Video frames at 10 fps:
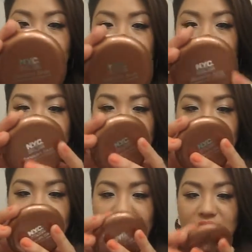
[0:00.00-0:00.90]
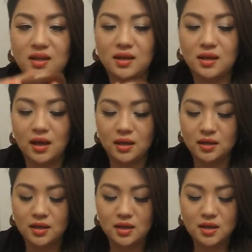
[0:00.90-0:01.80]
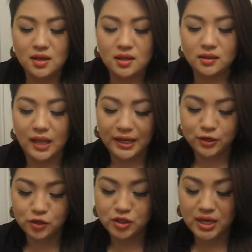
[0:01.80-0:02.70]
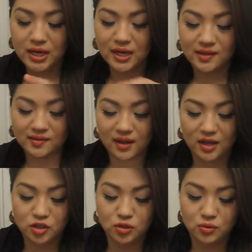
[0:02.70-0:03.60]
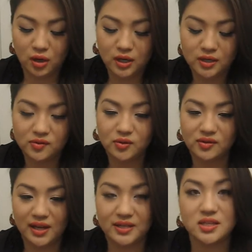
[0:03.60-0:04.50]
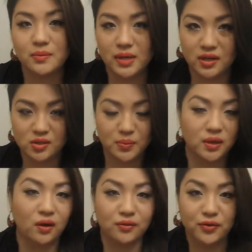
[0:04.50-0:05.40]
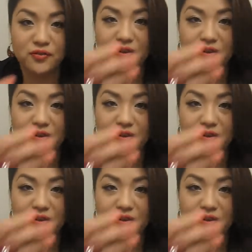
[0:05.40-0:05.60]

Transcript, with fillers: because it's the lighter shade. It's not too dark, so it's not intimidating to put all over your